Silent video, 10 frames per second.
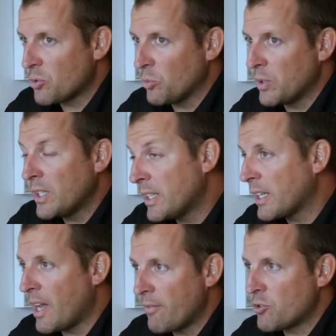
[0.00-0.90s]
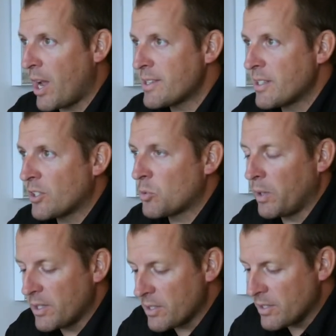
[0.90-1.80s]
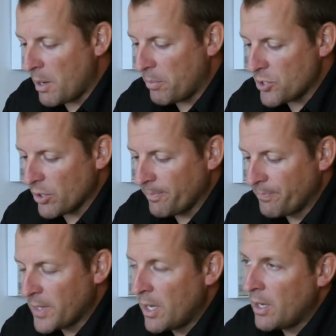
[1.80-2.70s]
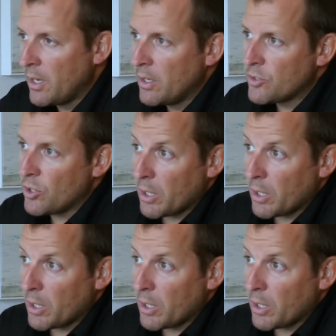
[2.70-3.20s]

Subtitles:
really can have drastic swings in temperature. So you can